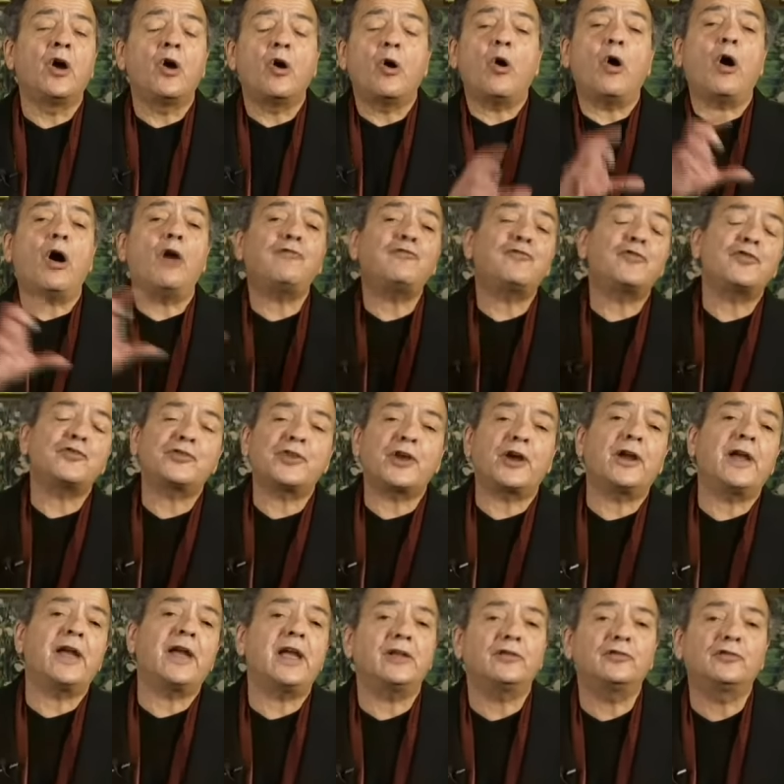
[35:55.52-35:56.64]
Off With Their
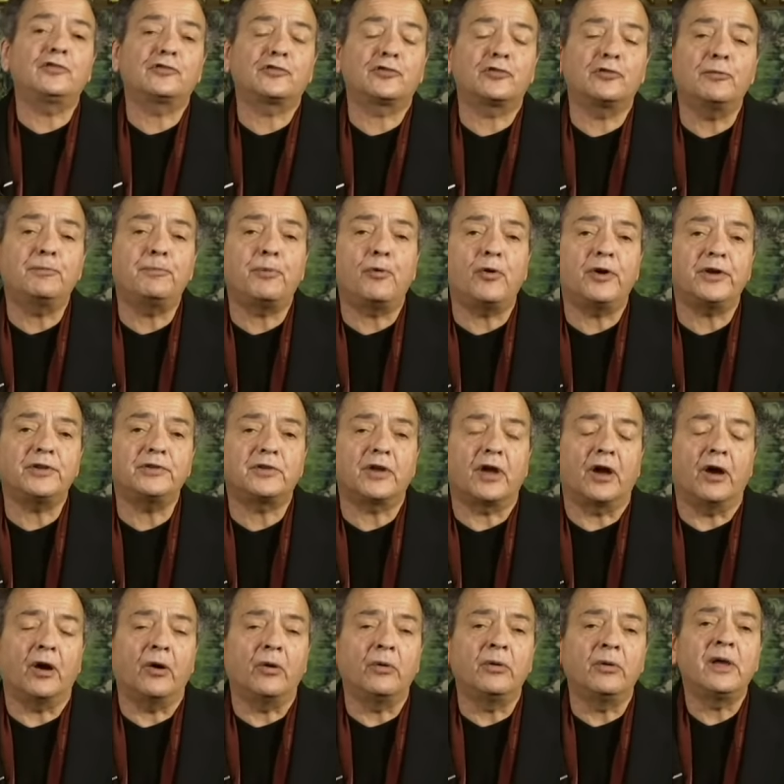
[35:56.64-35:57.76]
Heads
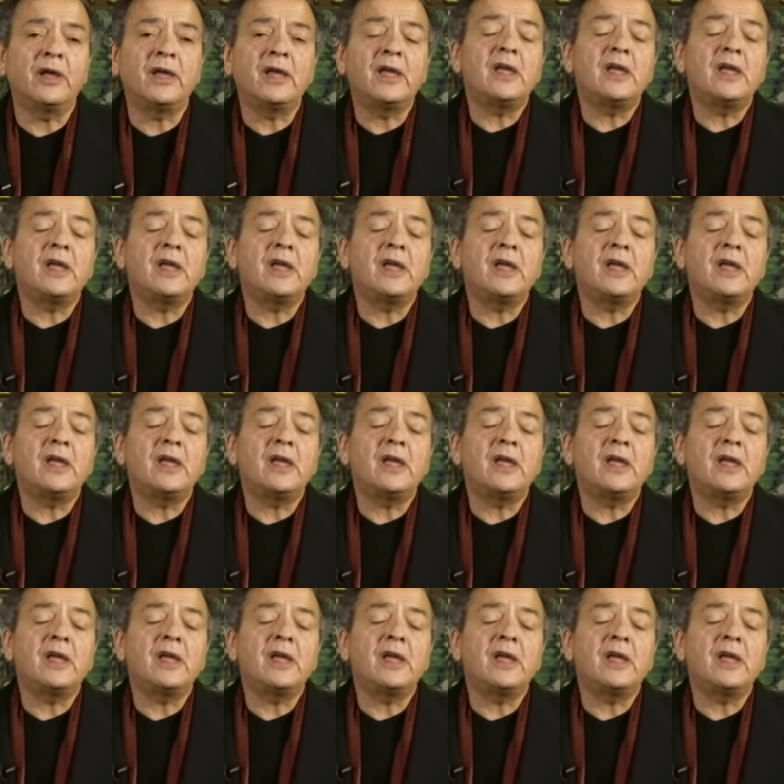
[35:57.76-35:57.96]
2.0,